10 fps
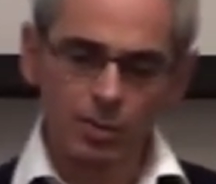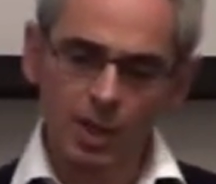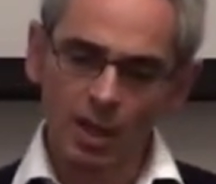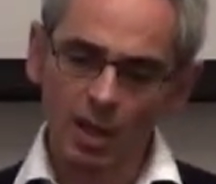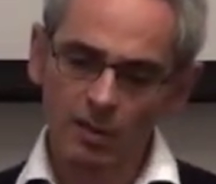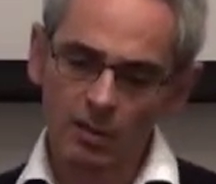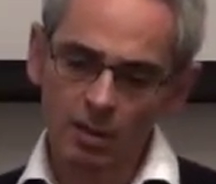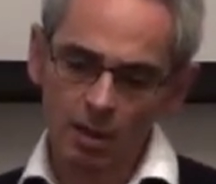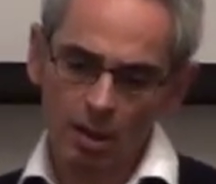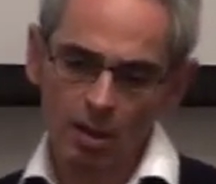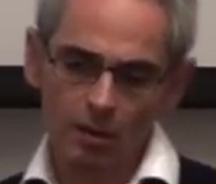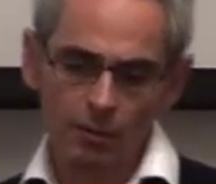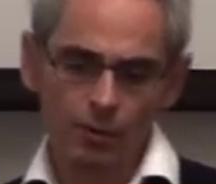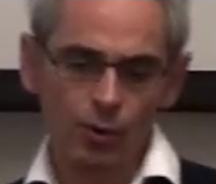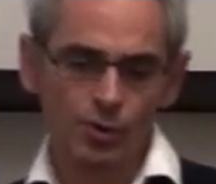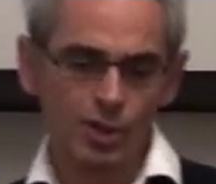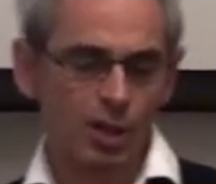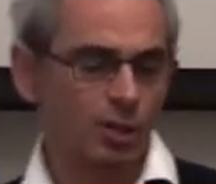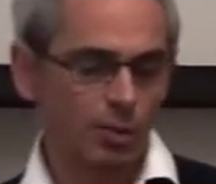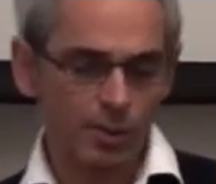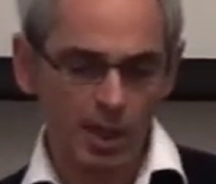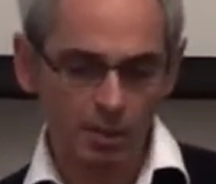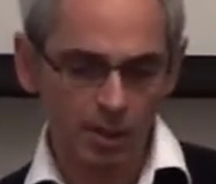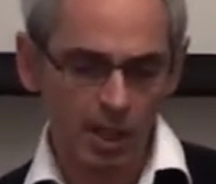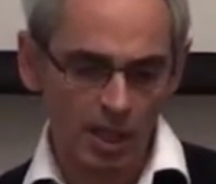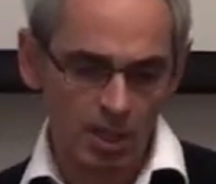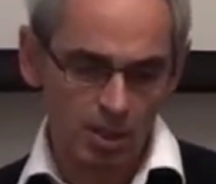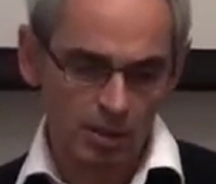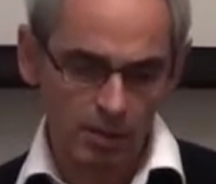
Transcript: that for secondary education.